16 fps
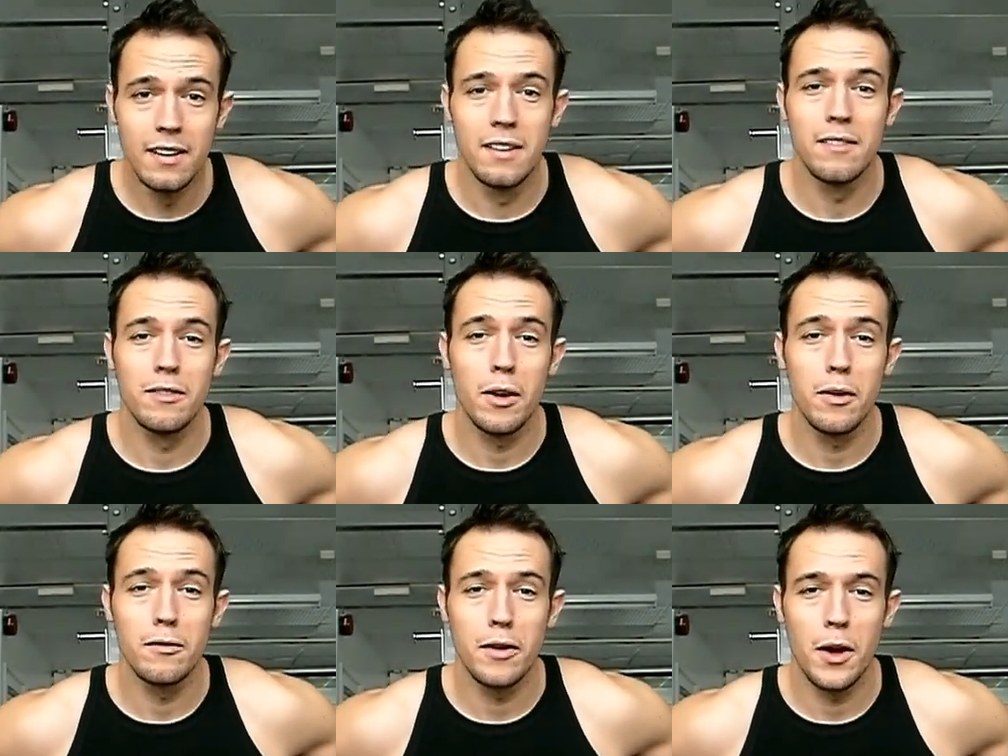
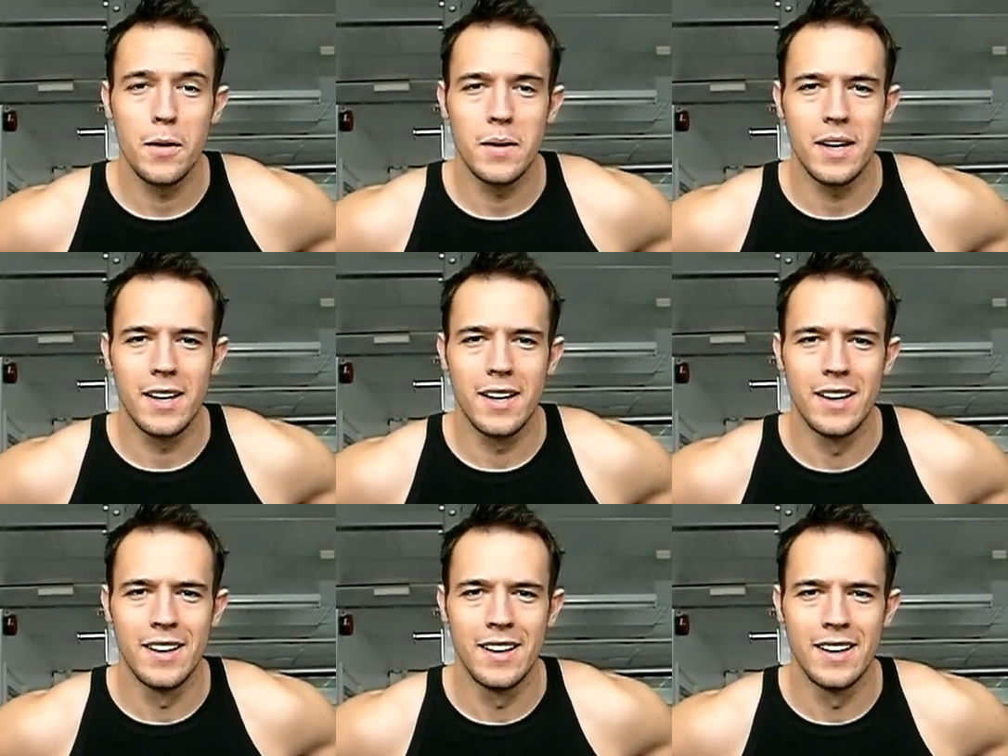Vovoda.
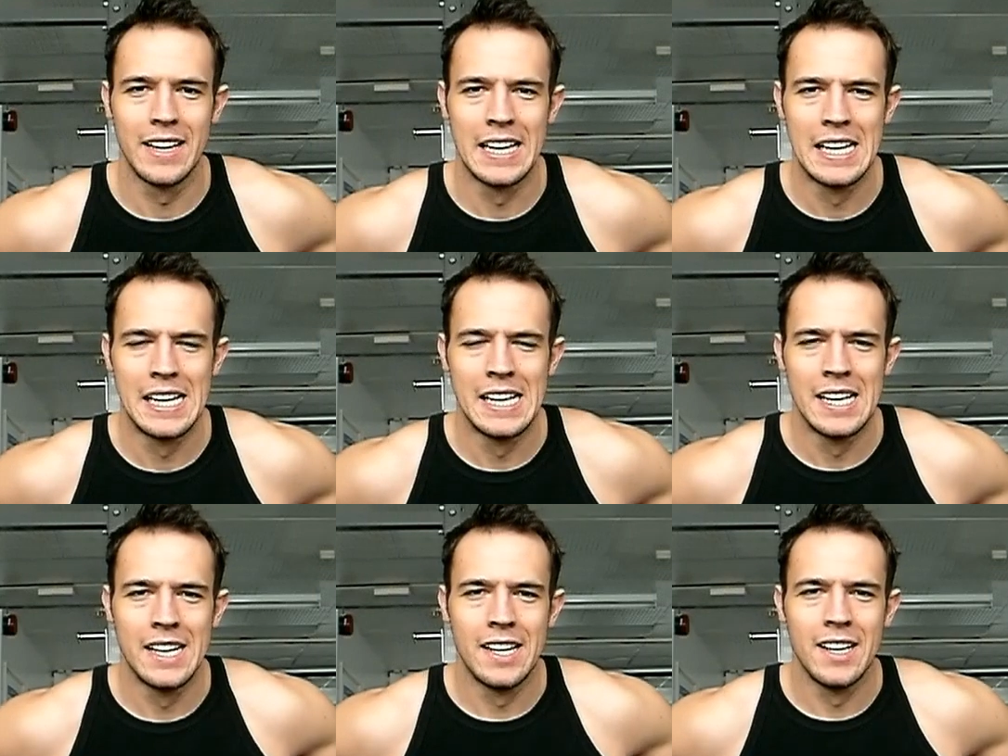
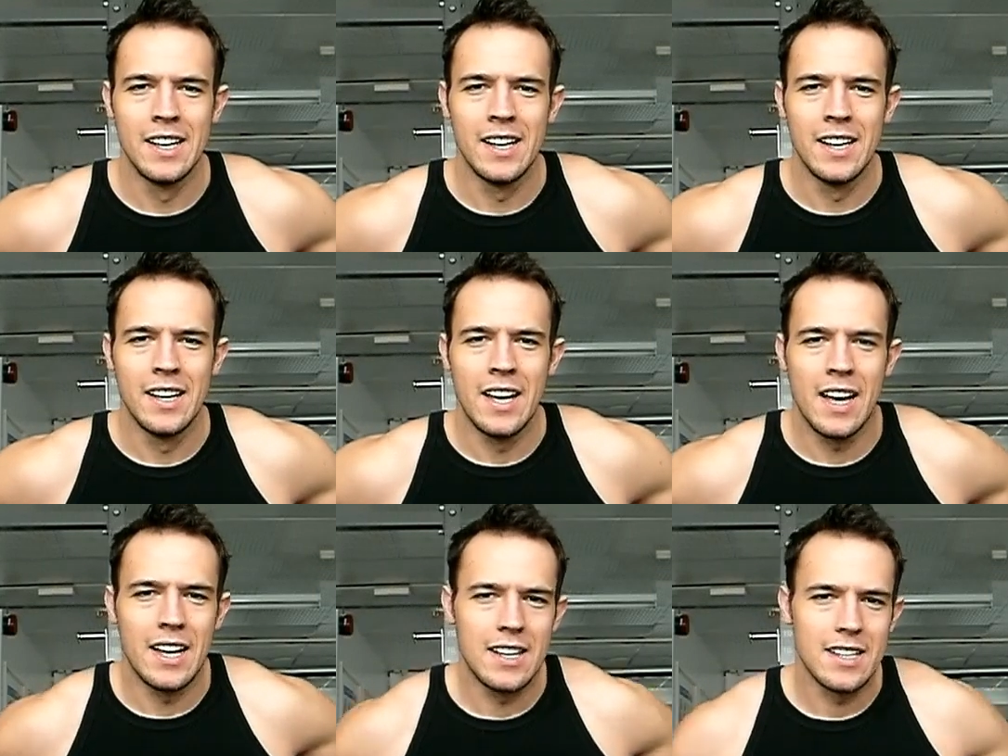
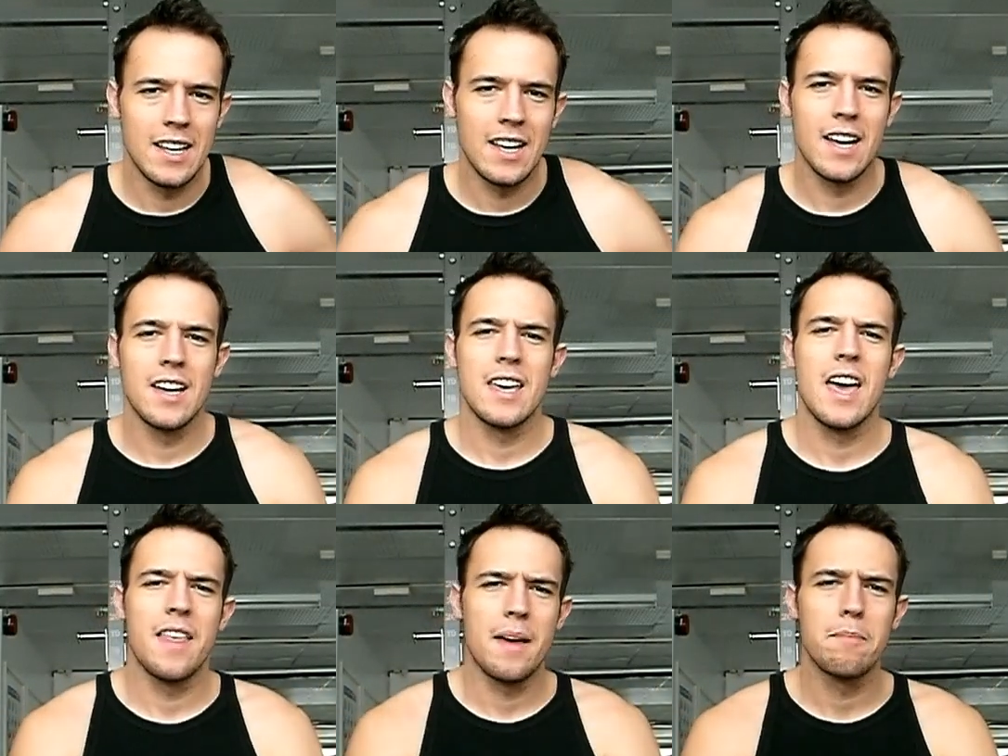And
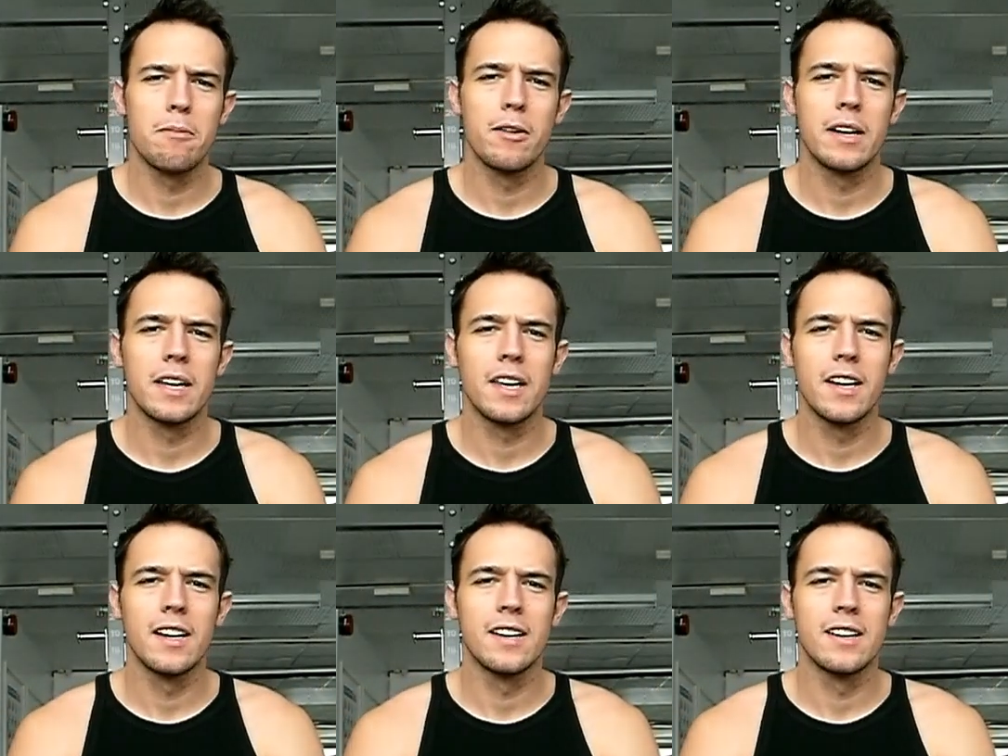yeah, they're pretty
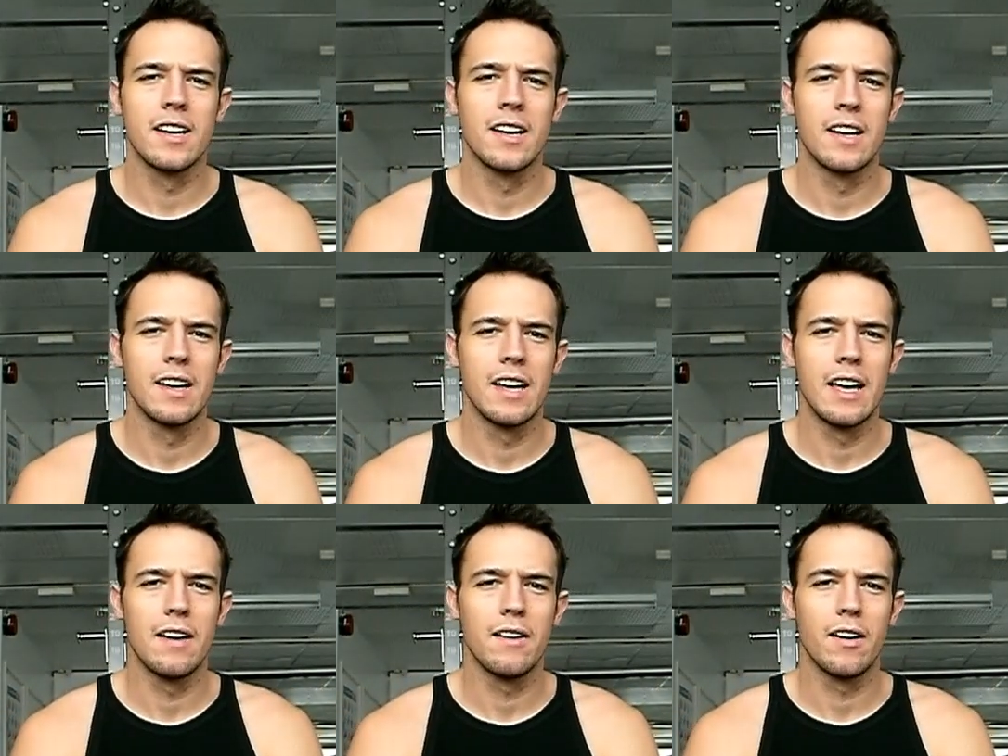good.
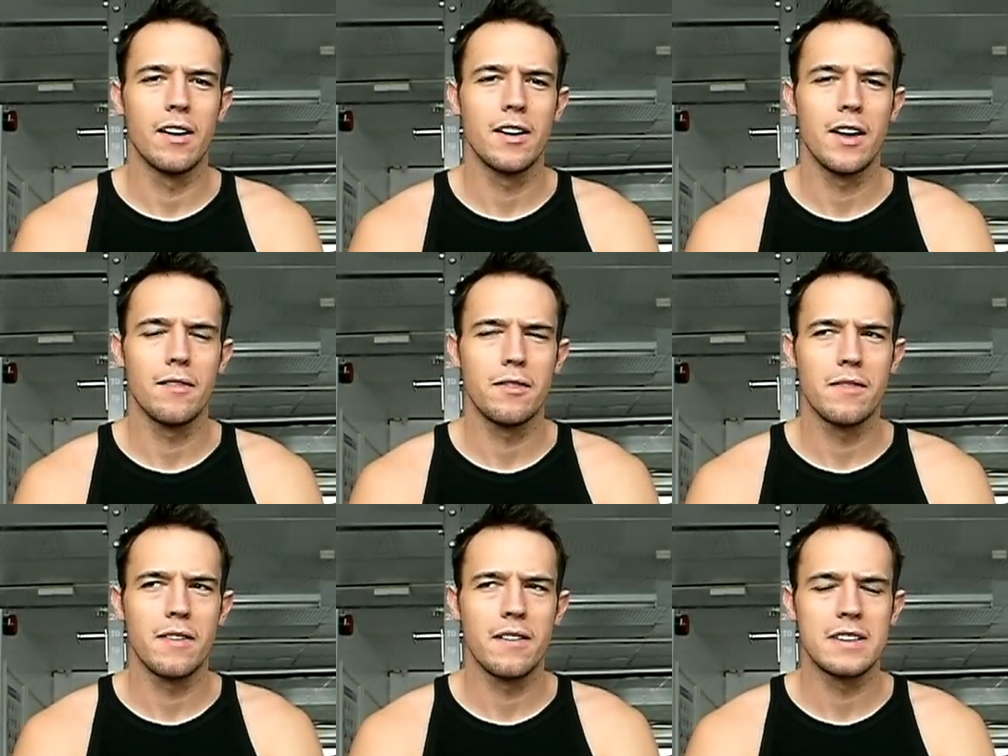I don't know if
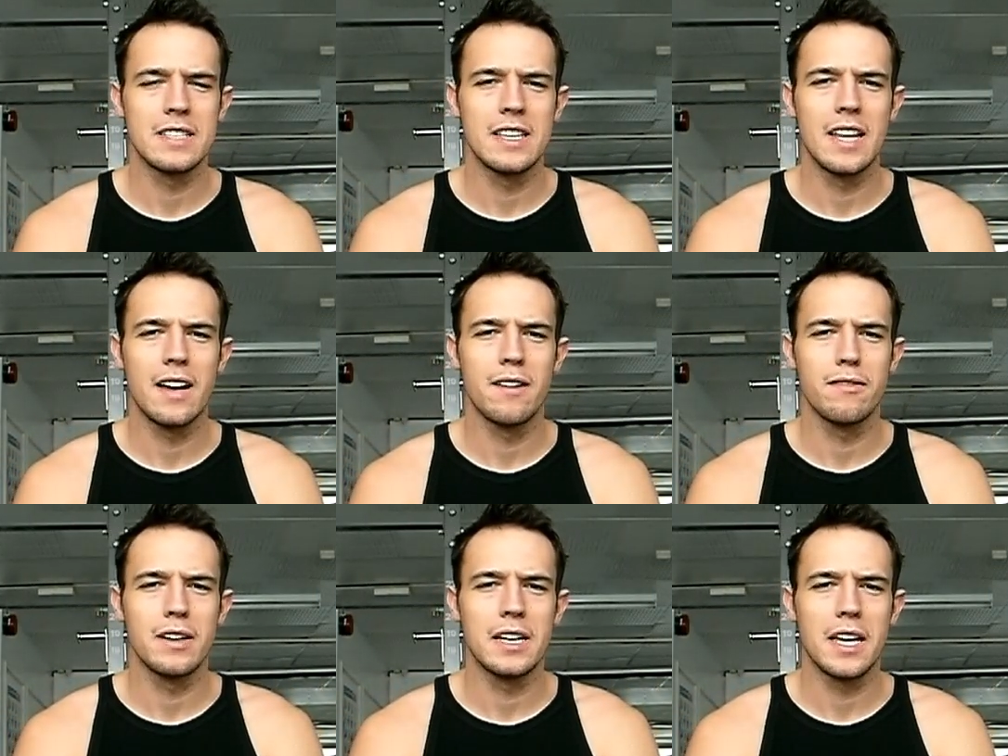you've ever seen their
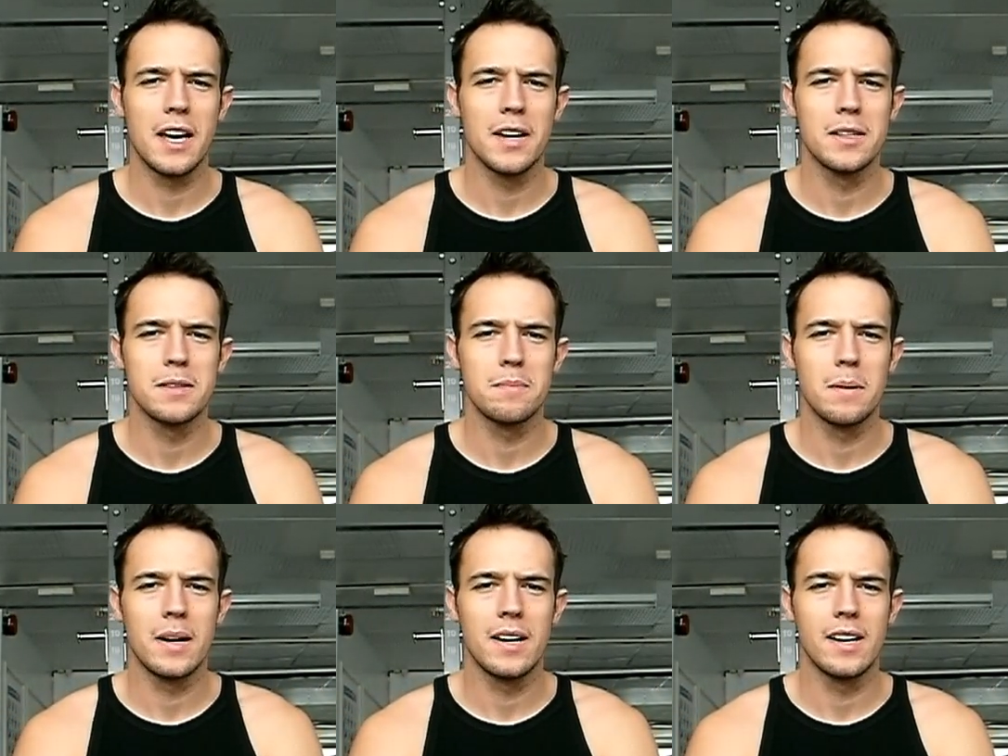videos,
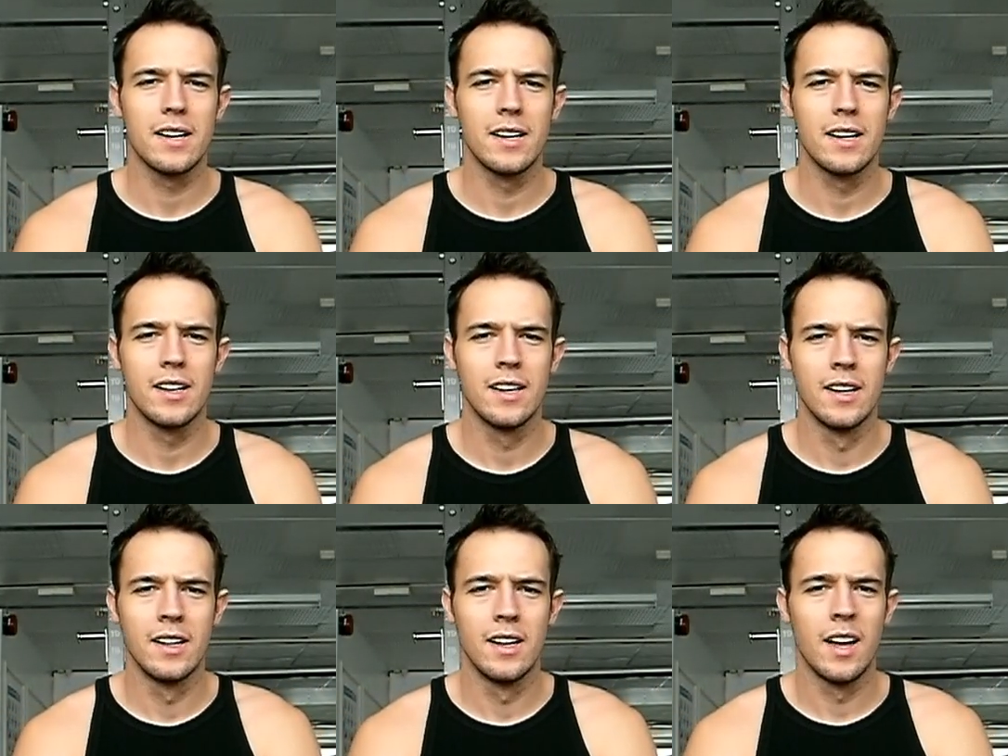but
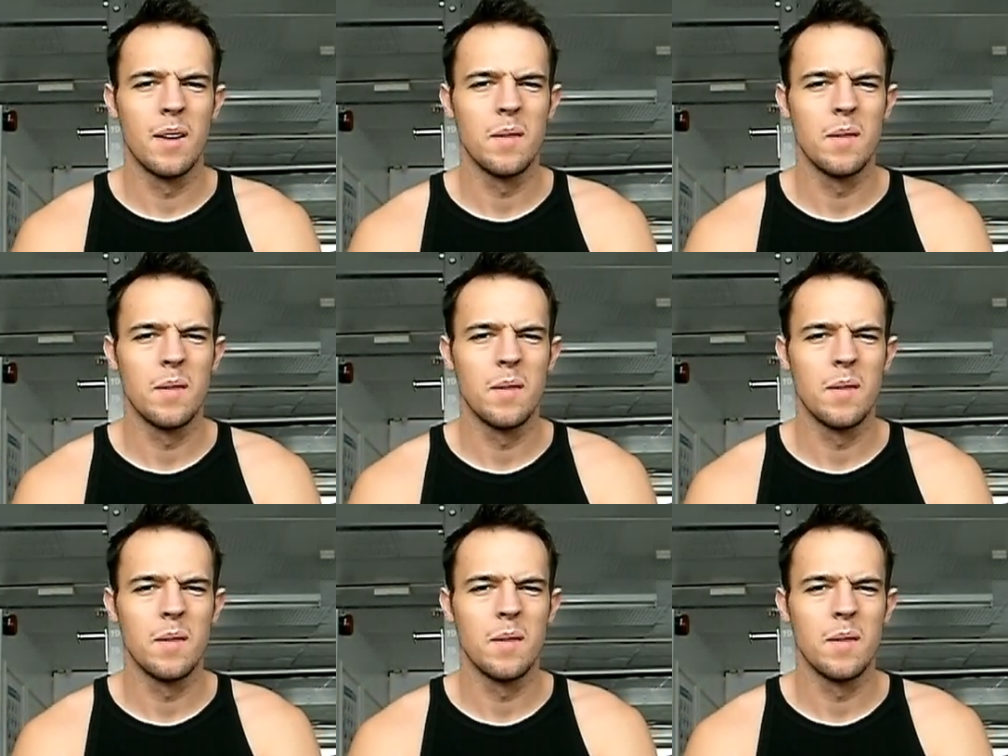I'm